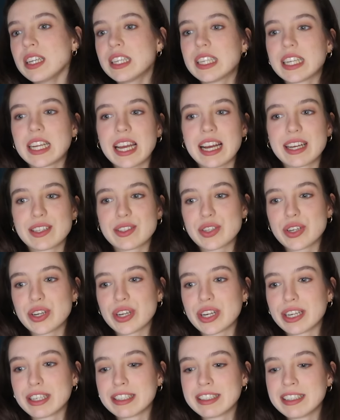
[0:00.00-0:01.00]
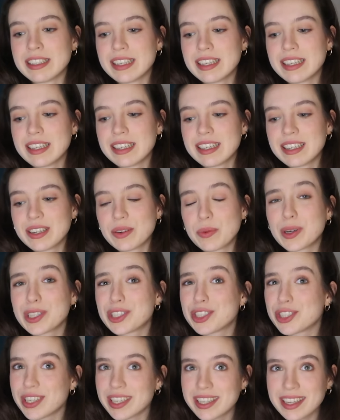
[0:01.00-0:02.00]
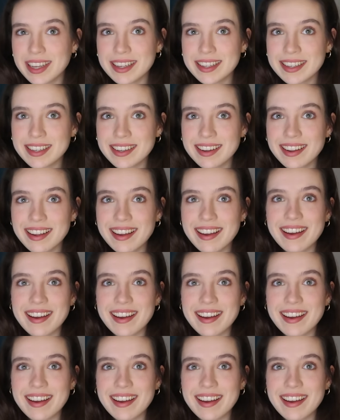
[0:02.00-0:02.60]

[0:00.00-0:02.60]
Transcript: and I asked her what she did